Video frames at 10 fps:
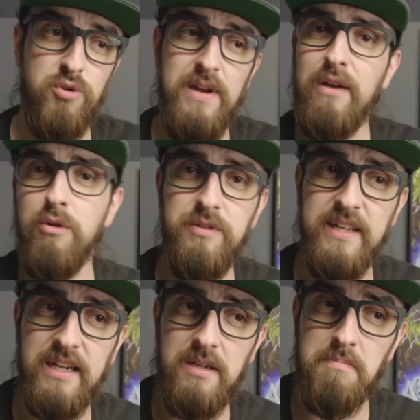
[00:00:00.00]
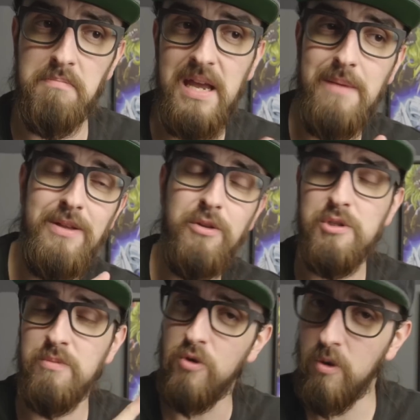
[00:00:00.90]
your aggro deck maybe does
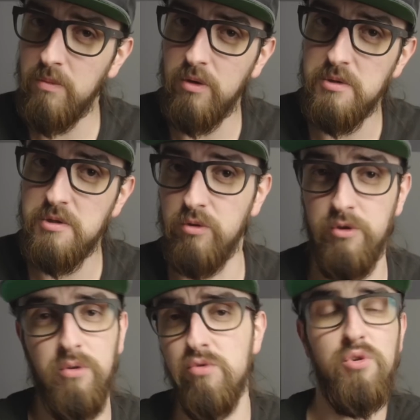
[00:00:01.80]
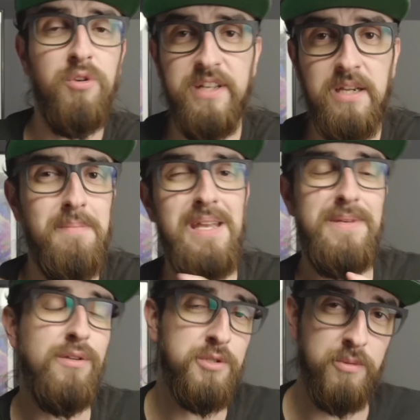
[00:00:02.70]
some combos, or your control deck
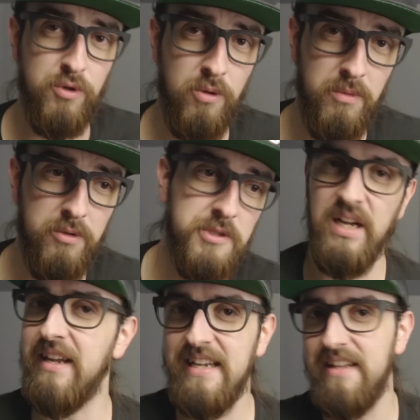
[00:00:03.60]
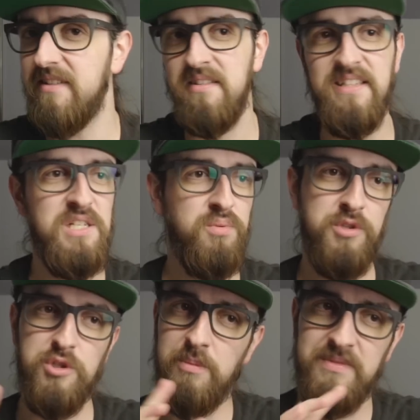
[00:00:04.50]
maybe does some combos. And again, these will
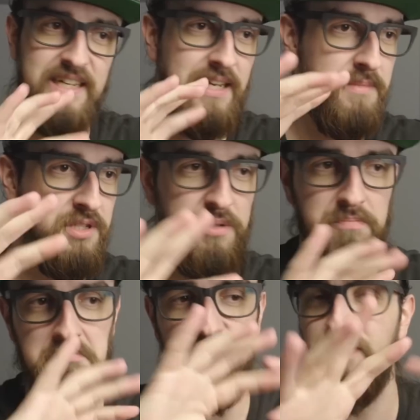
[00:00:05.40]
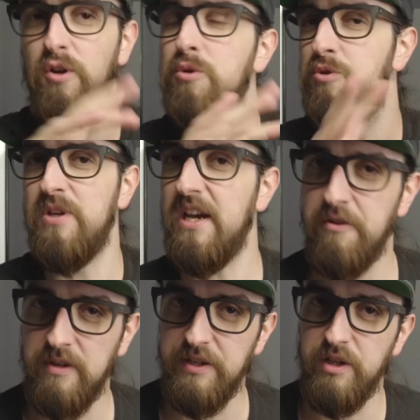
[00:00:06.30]
sometimes flow
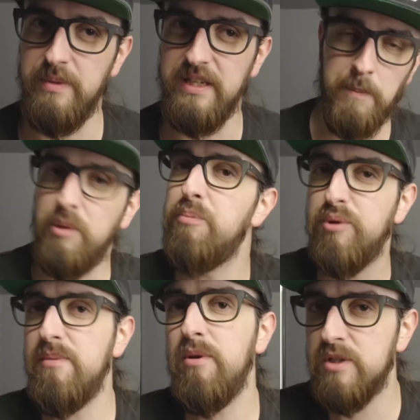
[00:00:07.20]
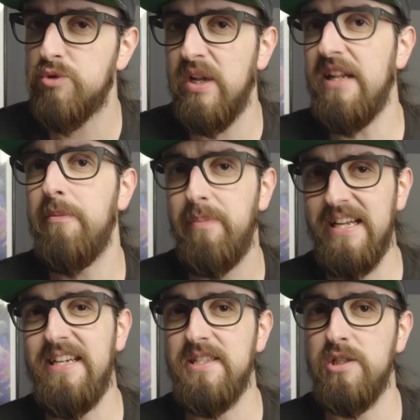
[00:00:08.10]
together a little bit, but Premium is really the
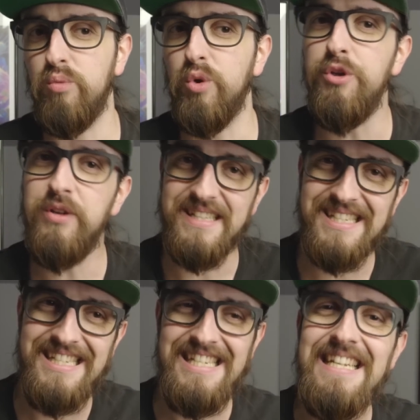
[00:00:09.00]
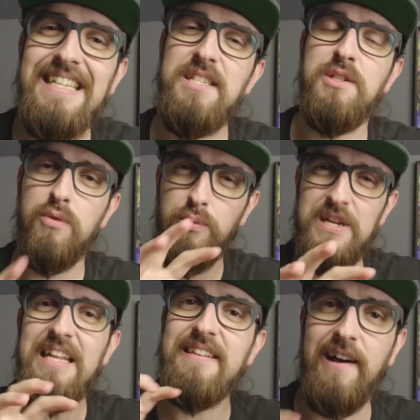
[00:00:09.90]
place where you can see these
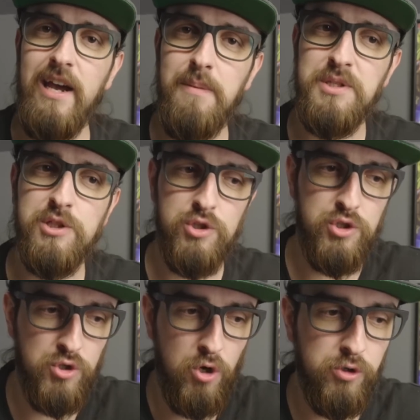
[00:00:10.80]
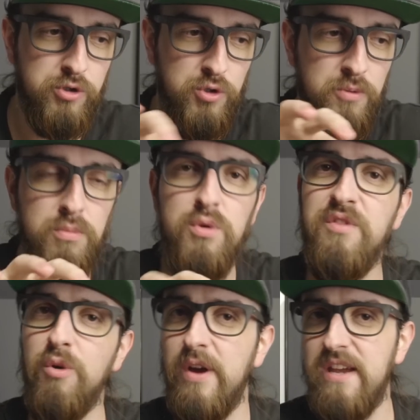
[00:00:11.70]
three types start to move
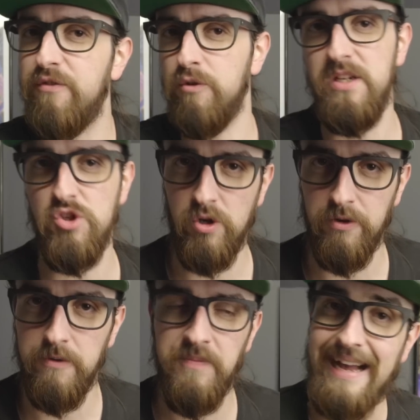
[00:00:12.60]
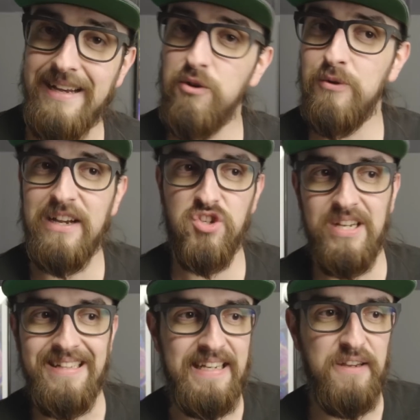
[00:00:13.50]
away from each other. I don't
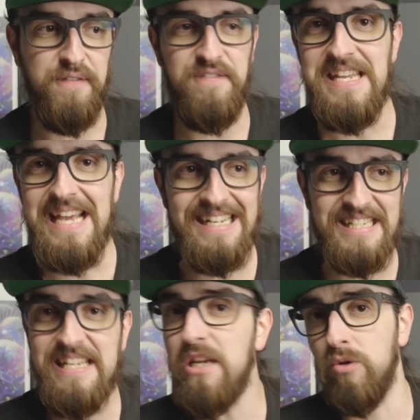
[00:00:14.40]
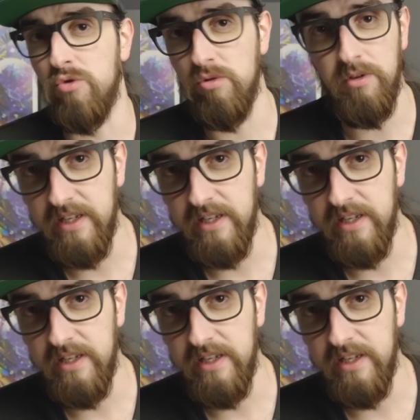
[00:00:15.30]
actually think V has any control